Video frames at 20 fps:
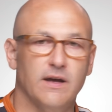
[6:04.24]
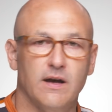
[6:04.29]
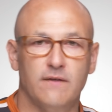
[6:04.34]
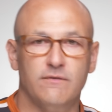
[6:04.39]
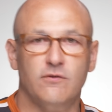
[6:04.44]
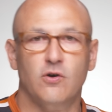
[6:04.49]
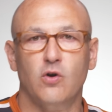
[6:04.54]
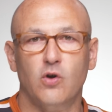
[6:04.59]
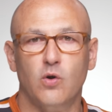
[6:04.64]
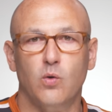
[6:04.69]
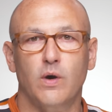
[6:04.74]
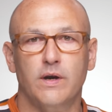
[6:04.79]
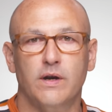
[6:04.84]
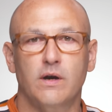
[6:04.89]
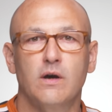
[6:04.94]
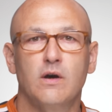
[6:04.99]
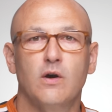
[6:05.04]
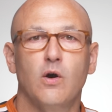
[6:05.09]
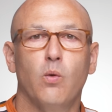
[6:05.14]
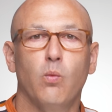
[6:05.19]
that I've got quite
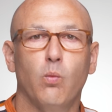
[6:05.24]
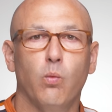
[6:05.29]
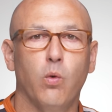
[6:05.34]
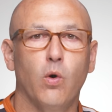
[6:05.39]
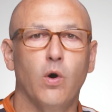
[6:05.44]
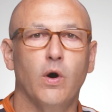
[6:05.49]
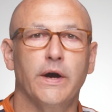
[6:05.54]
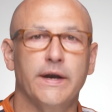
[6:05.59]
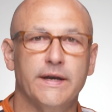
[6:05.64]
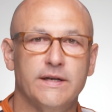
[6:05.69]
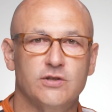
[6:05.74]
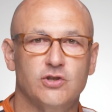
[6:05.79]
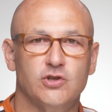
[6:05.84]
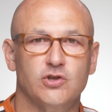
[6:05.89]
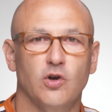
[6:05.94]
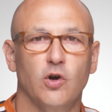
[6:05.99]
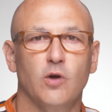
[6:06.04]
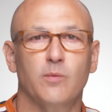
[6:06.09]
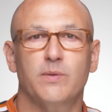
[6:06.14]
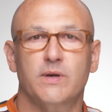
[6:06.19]
a wide
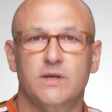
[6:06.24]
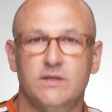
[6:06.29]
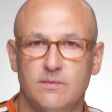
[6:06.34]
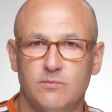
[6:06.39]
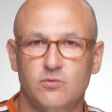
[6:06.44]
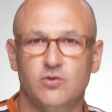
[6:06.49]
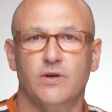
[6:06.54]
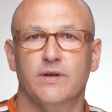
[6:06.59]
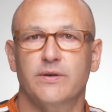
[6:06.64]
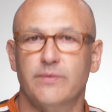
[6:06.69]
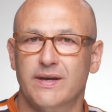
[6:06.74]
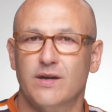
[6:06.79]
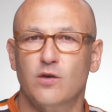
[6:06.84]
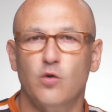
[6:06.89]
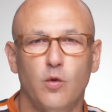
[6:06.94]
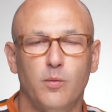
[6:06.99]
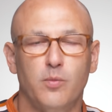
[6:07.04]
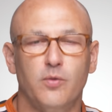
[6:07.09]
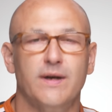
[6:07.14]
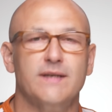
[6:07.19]
shot because I'm trying to
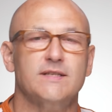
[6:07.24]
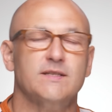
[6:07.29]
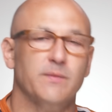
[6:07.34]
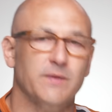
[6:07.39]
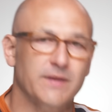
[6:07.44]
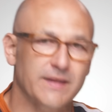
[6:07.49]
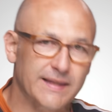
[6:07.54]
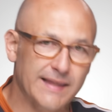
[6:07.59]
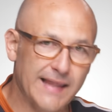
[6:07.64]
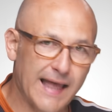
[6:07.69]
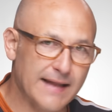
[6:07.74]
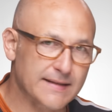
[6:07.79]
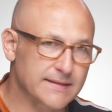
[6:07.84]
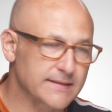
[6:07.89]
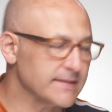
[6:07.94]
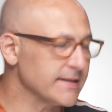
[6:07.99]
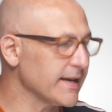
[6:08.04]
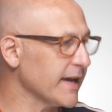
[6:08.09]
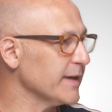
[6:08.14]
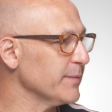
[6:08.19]
incorporate some of the
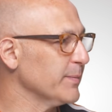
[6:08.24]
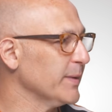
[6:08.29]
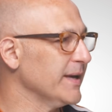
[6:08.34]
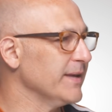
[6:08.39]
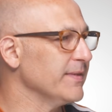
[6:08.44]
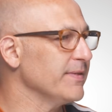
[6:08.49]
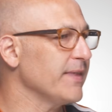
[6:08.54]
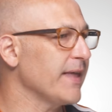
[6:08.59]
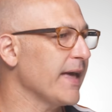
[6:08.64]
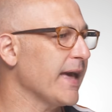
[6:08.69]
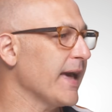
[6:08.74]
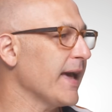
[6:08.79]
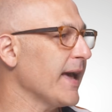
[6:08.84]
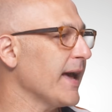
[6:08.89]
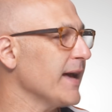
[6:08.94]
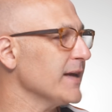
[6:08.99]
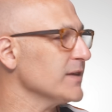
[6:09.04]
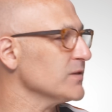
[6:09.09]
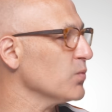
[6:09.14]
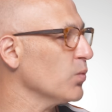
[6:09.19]
landscape in there
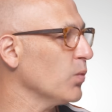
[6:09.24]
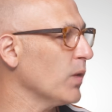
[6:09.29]
as